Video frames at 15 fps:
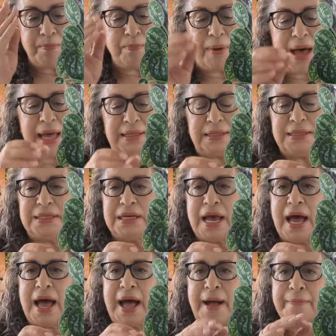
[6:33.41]
But
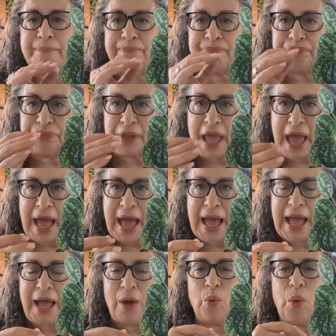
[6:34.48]

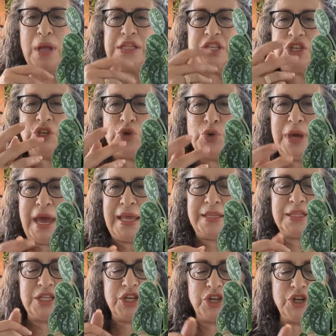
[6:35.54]
once you
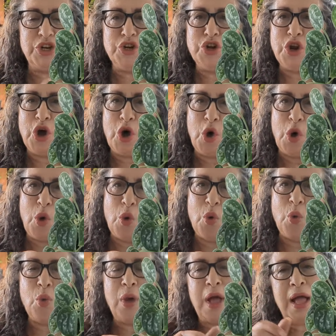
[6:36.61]
get to know